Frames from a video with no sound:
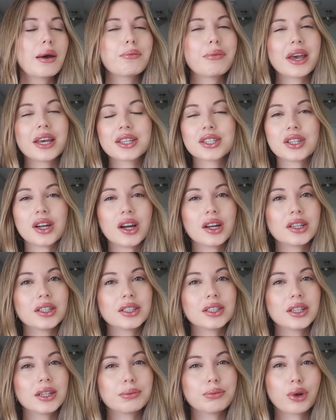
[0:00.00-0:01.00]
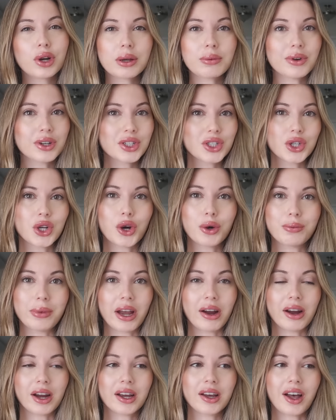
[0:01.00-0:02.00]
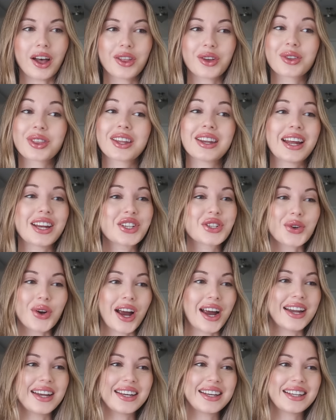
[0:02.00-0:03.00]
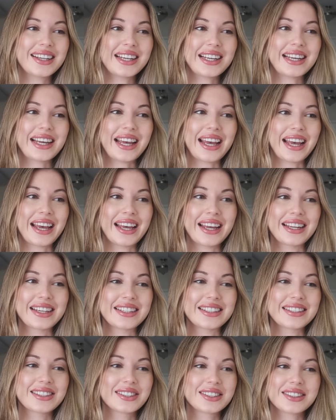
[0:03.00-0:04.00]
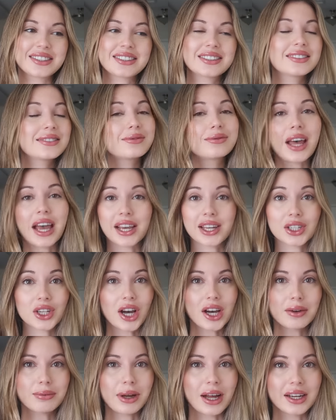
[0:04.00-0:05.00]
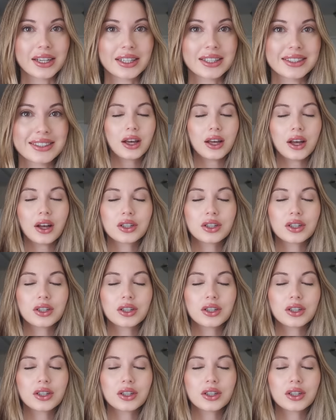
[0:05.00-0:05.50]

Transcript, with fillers: based on pretty much no merit other than I tried it and I can talk about it.